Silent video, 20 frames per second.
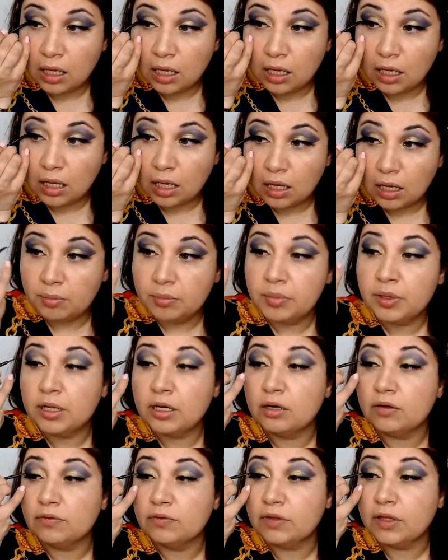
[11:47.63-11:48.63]
a bit
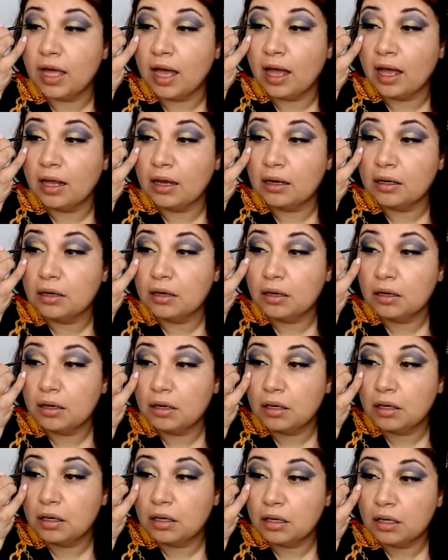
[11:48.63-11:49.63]
of that
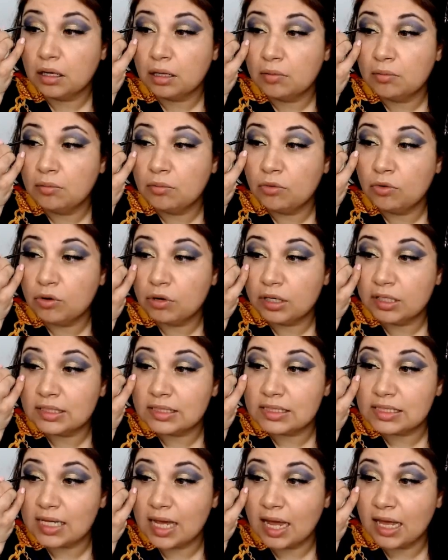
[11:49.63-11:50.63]
more
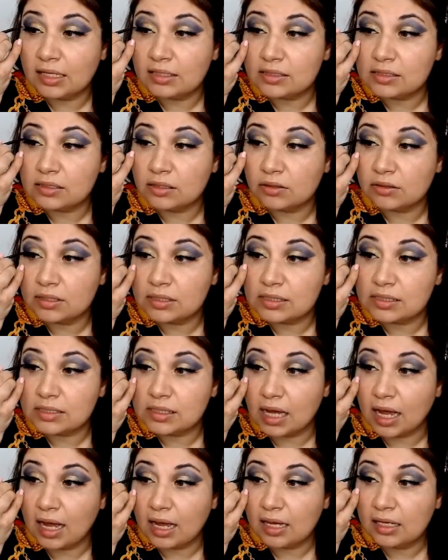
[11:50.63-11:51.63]
intense on the
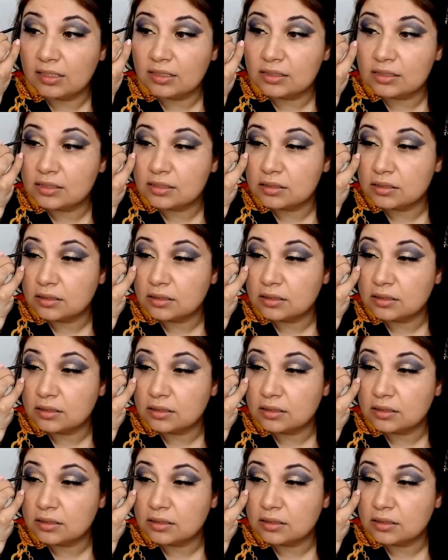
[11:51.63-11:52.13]
sides.